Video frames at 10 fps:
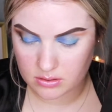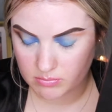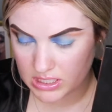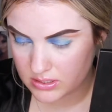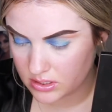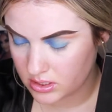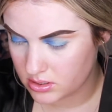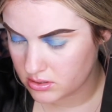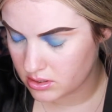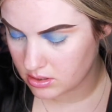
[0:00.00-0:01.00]

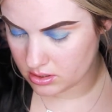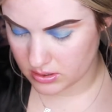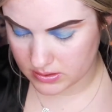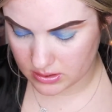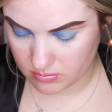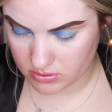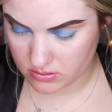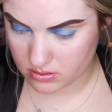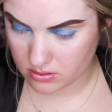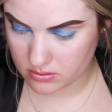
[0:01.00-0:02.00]
basically darken this up as
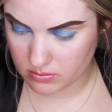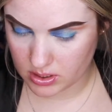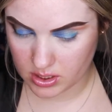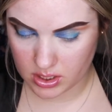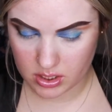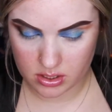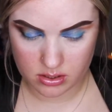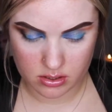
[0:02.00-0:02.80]
dark as we can get it.